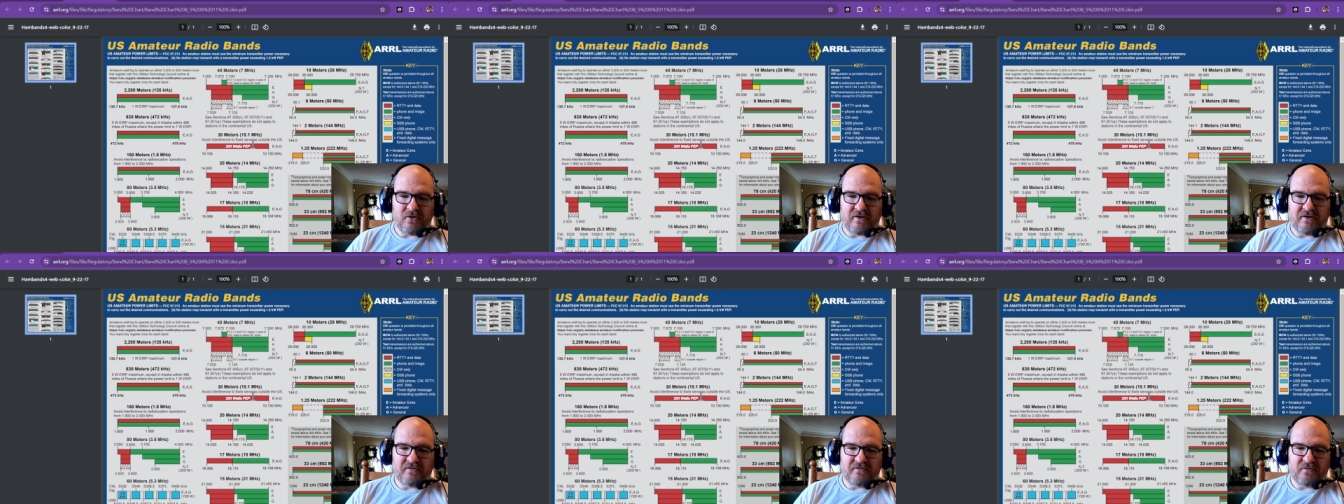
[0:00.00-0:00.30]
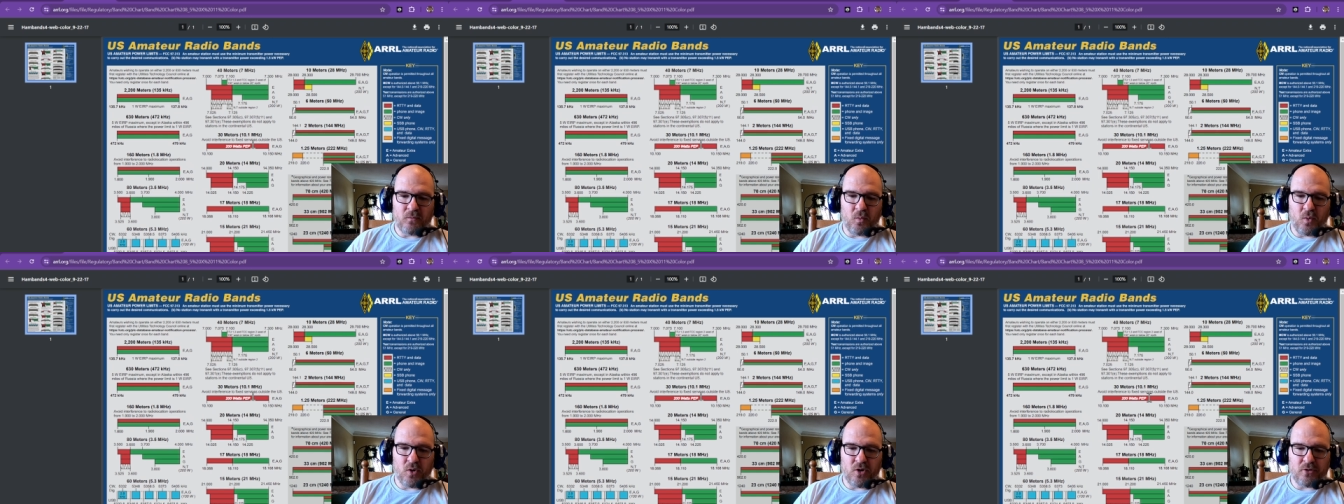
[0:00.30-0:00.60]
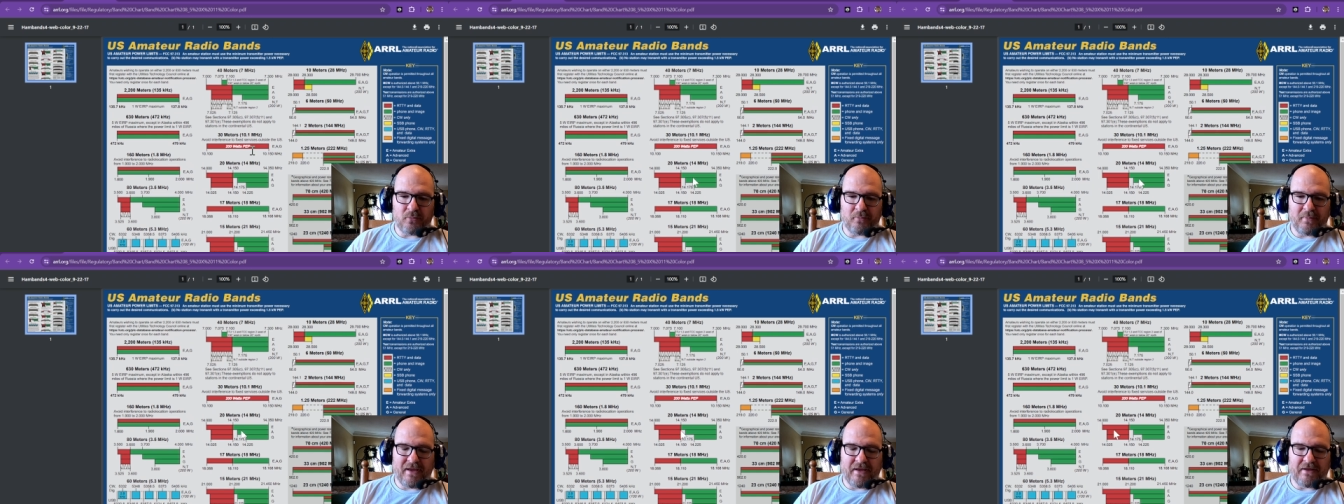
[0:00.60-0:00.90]
is a
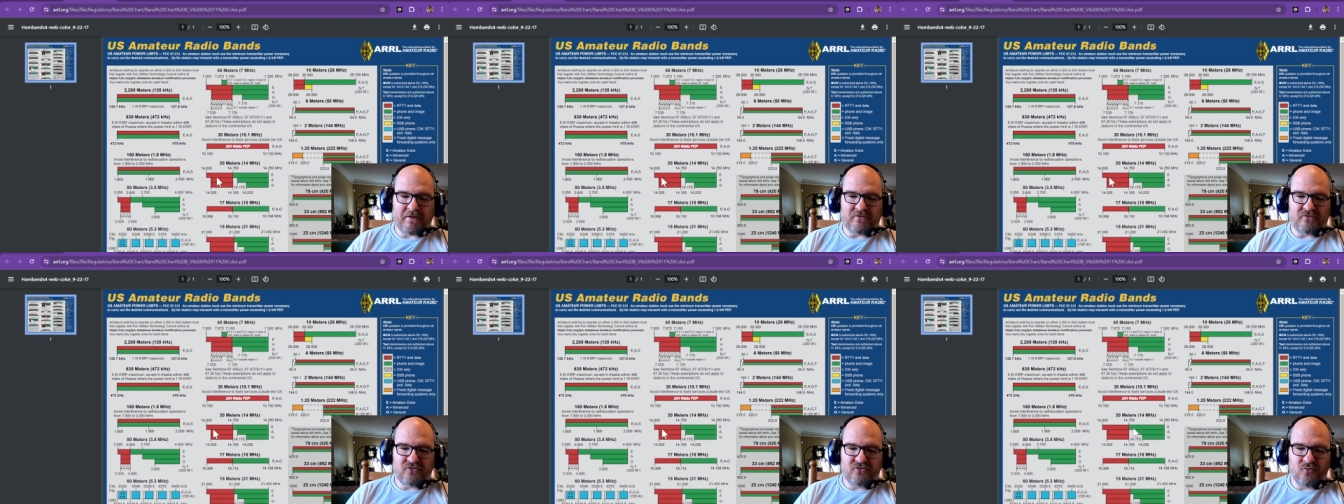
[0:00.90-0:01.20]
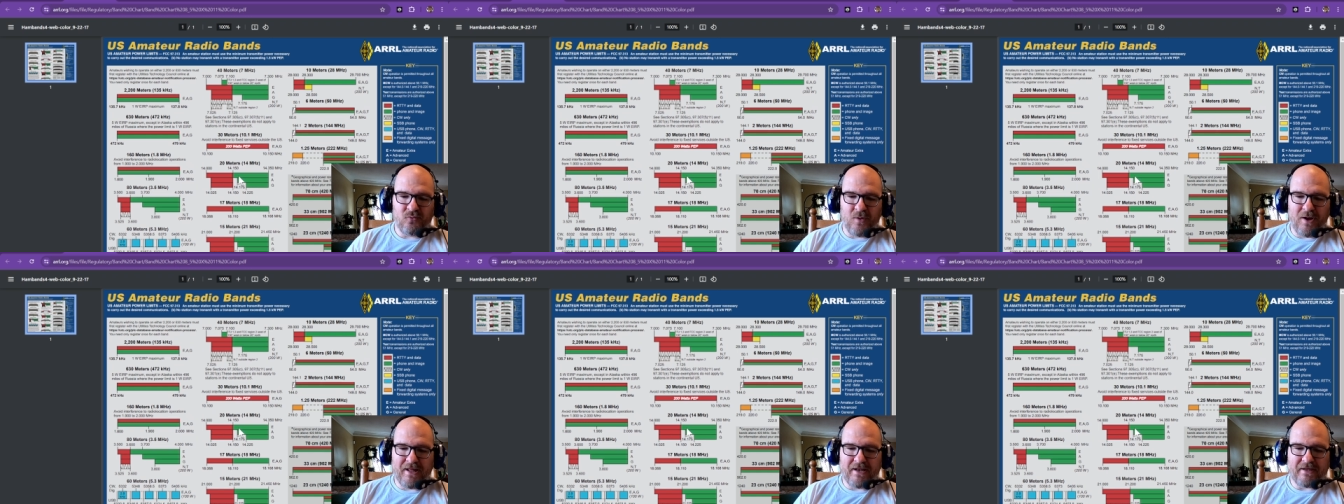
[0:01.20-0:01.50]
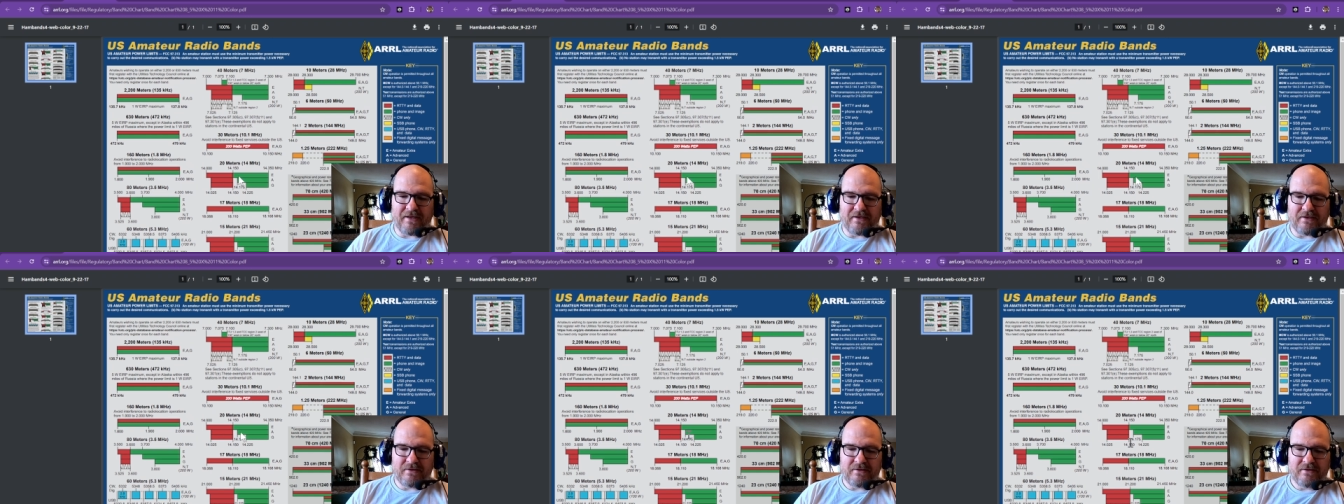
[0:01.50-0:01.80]
WARC band.
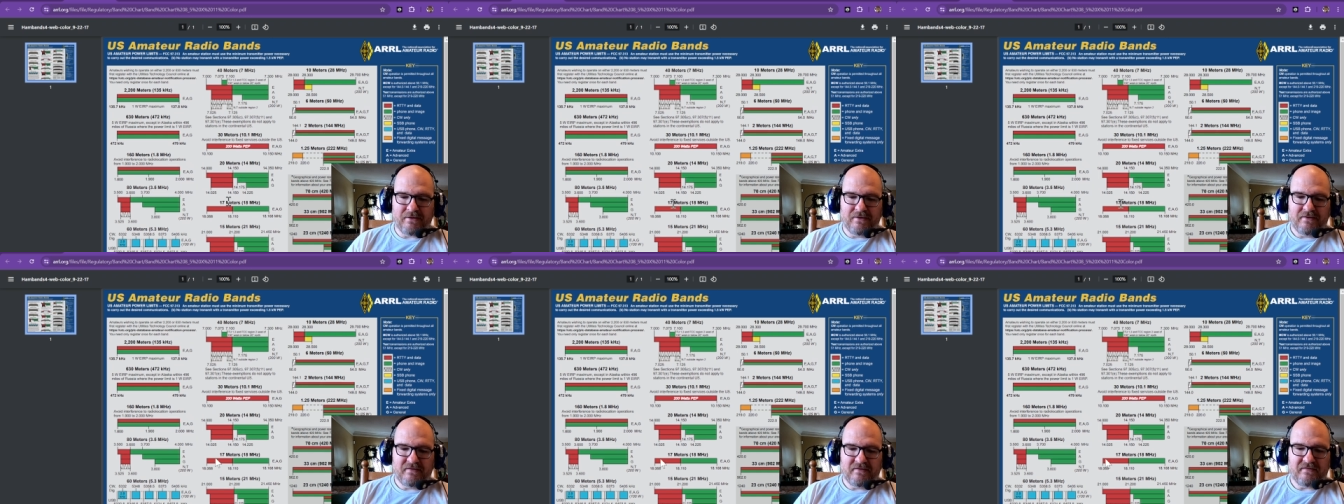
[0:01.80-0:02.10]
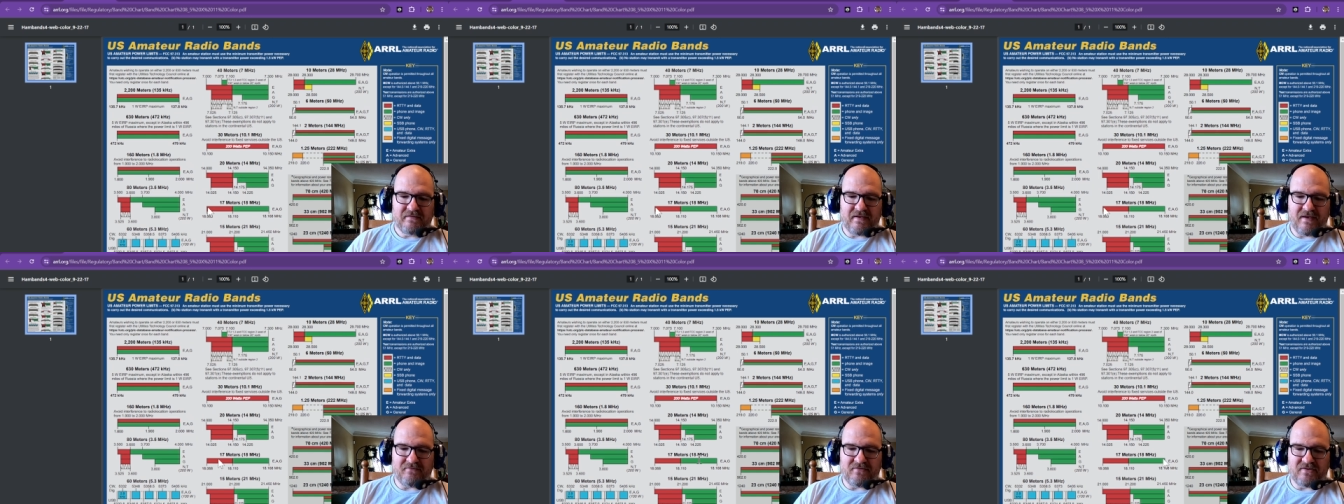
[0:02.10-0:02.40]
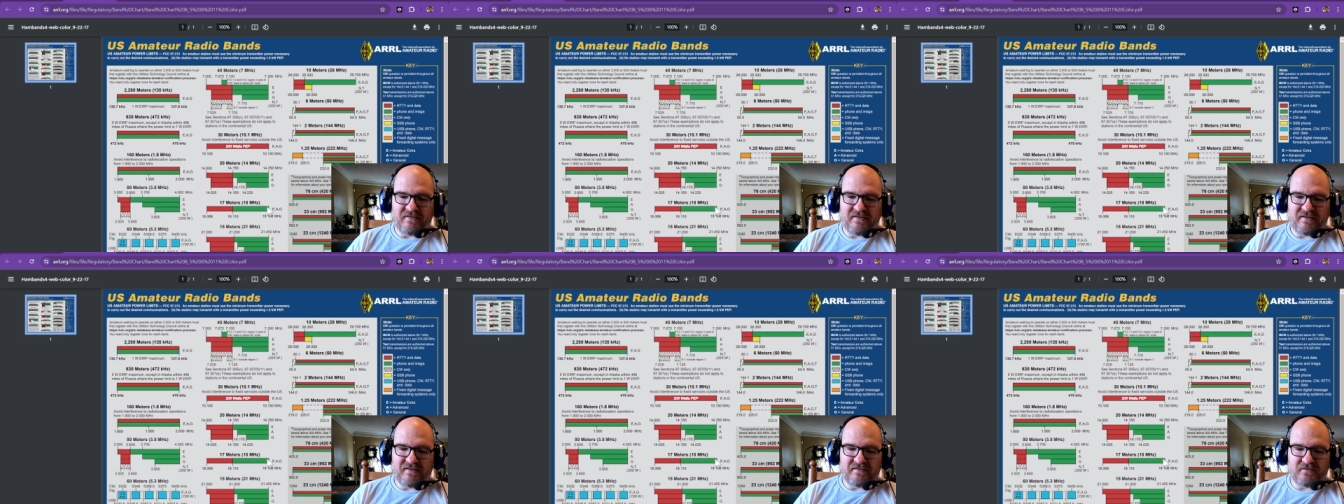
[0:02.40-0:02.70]
20.
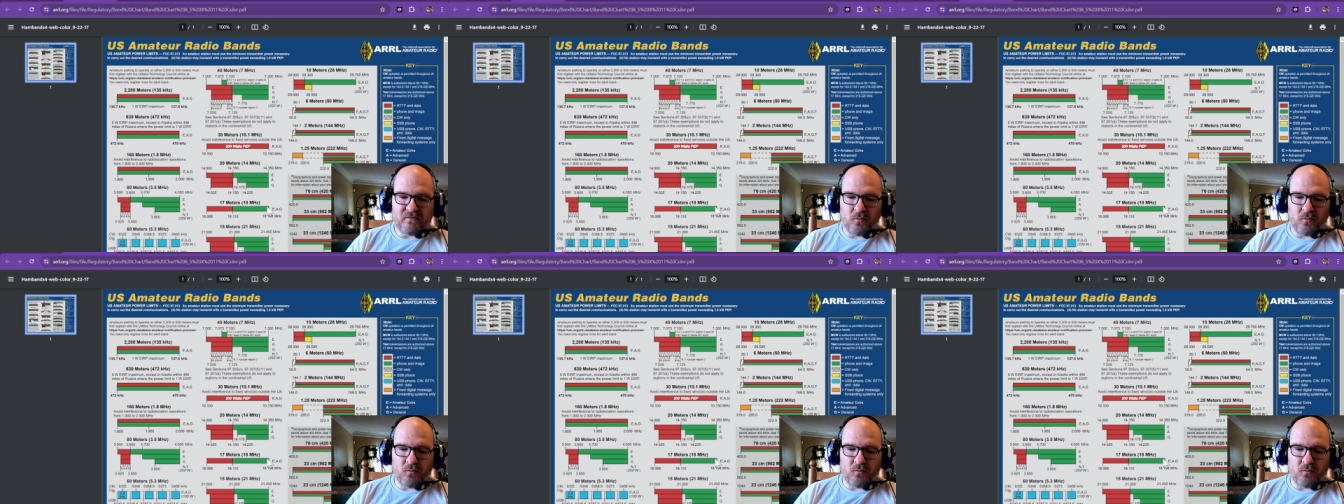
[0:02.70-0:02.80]
17 is